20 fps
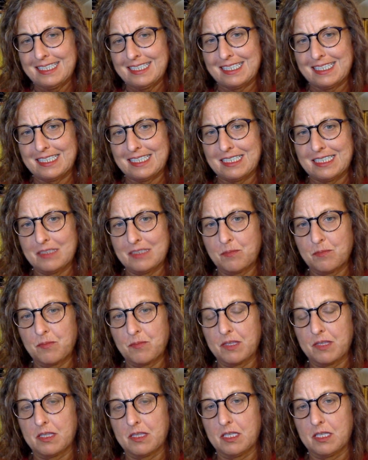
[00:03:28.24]
What
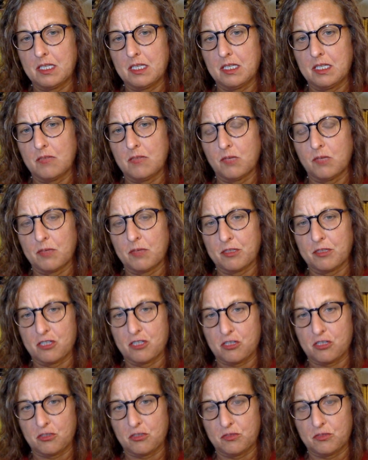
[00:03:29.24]
I'm going to
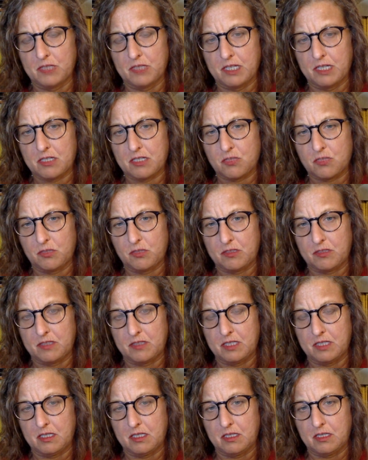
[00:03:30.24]
show you next with
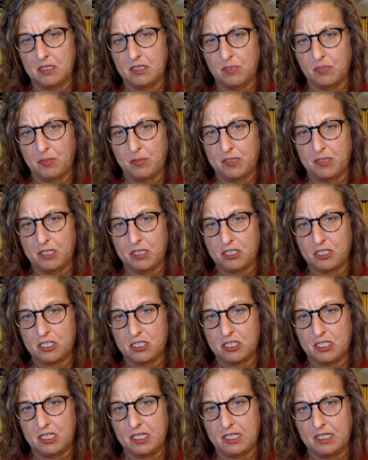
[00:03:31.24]
the lumber
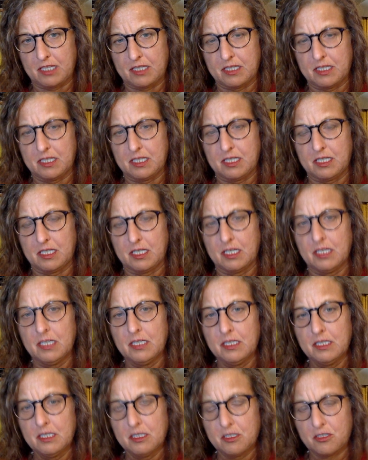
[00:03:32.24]
production and the
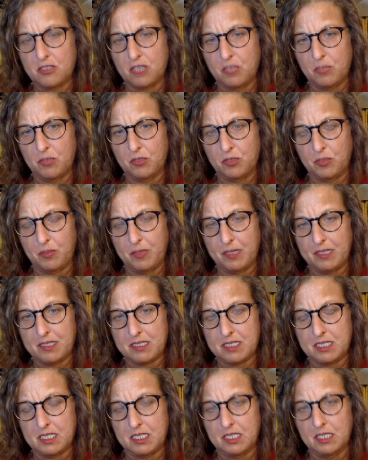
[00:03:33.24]
sawmill
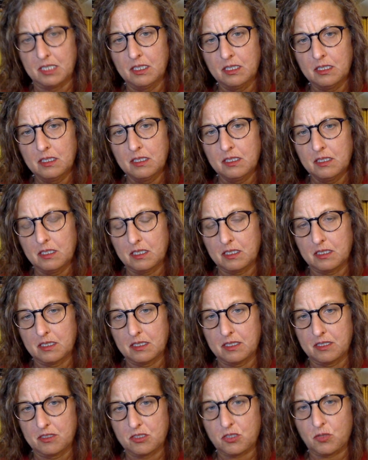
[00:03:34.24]
capacity,
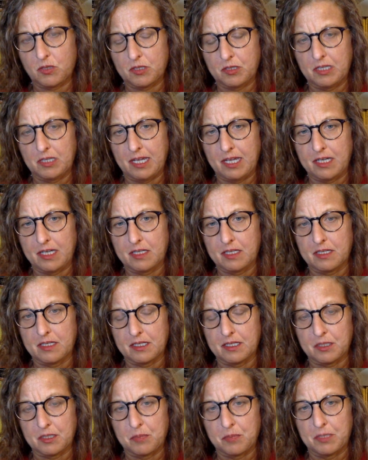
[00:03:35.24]
there's quite a lag
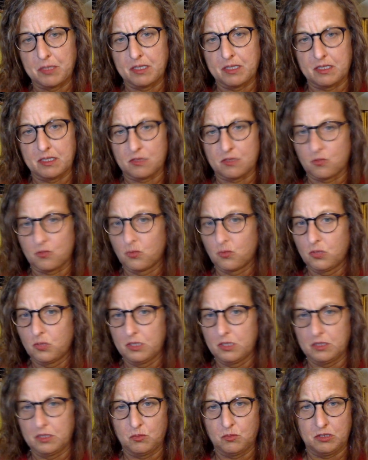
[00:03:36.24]
there, but is
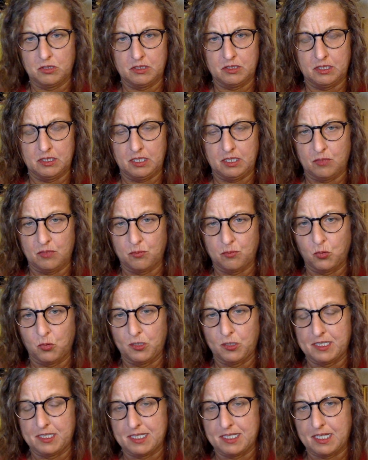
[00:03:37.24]
really, really
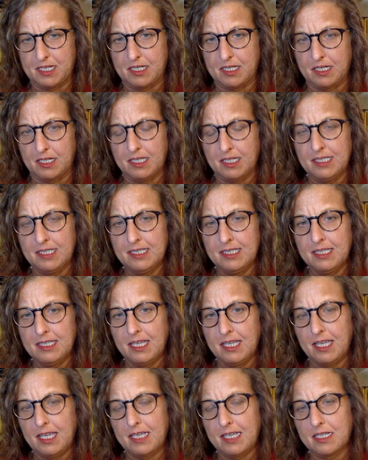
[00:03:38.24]
important data.
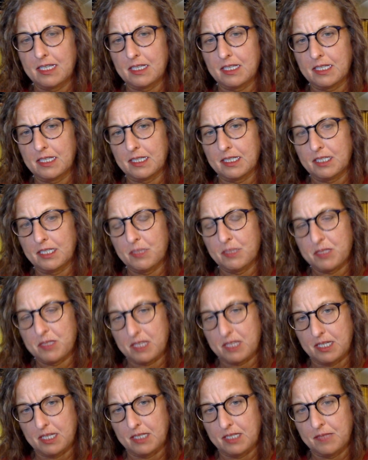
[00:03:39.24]
And like I keep
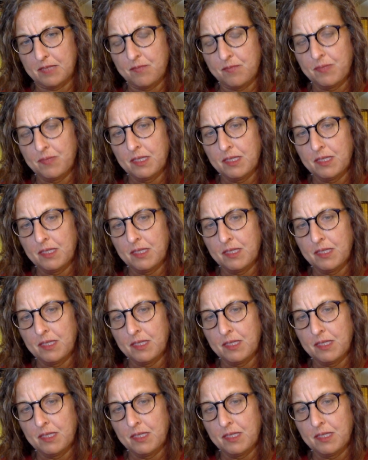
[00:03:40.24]
saying,